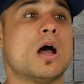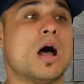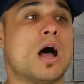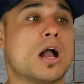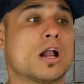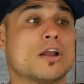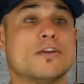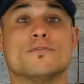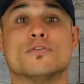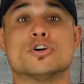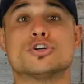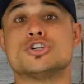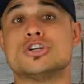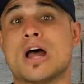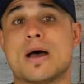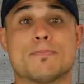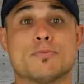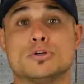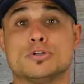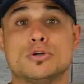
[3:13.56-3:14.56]
conversion
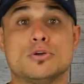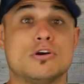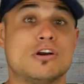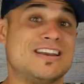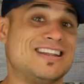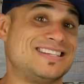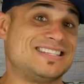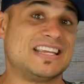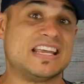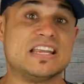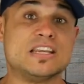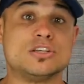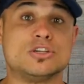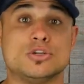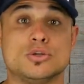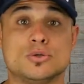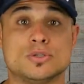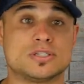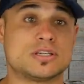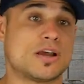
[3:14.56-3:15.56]
opportunities
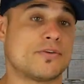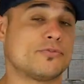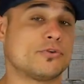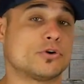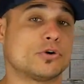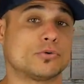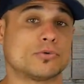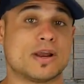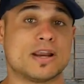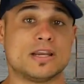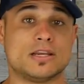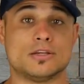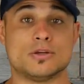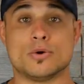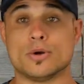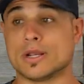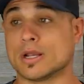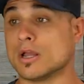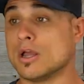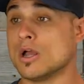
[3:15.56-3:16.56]
into stuff you're already
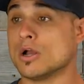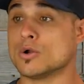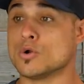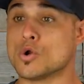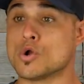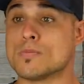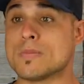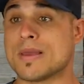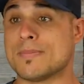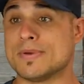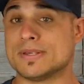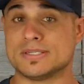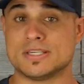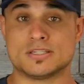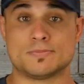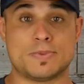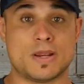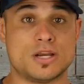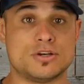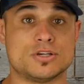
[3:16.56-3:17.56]
doing. Google My Business
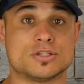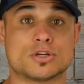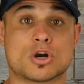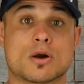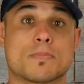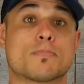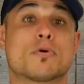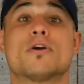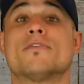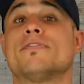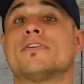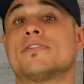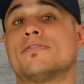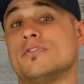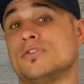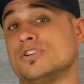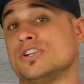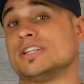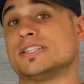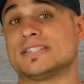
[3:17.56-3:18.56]
pages are perfect for
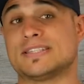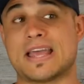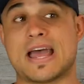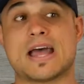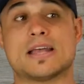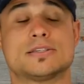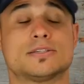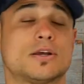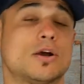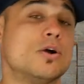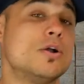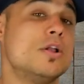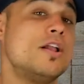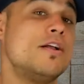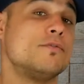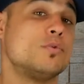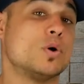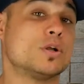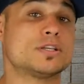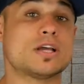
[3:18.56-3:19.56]
just that. So if
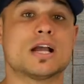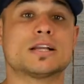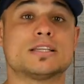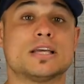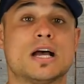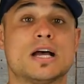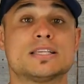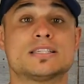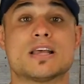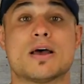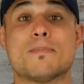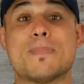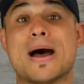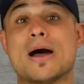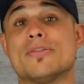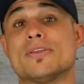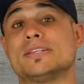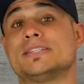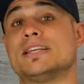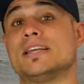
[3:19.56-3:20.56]
you want to talk to us about
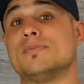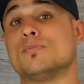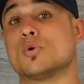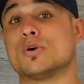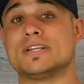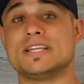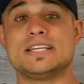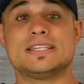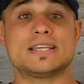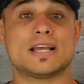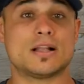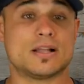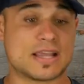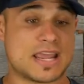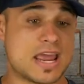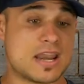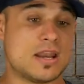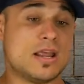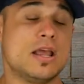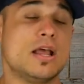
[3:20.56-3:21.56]
this in more detail,
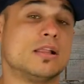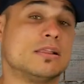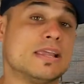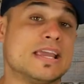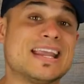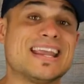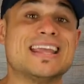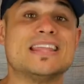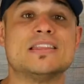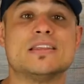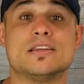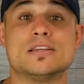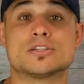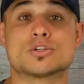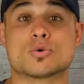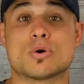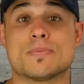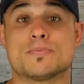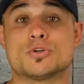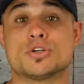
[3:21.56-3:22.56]
again, link in the
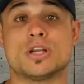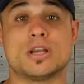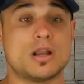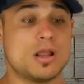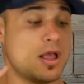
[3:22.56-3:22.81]
description